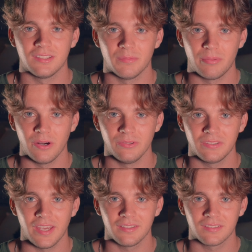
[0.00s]
to
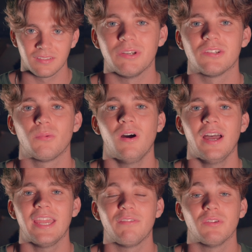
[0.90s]
process. Which is
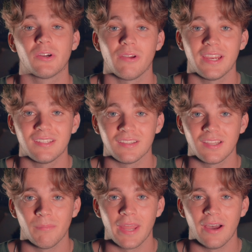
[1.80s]
why, if you're creating
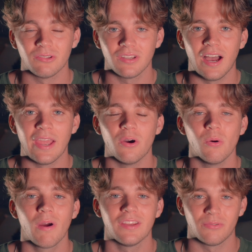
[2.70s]
thumbnails, I
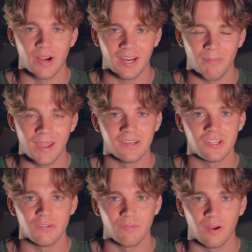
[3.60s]
always
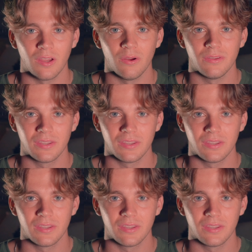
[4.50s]
recommend you follow the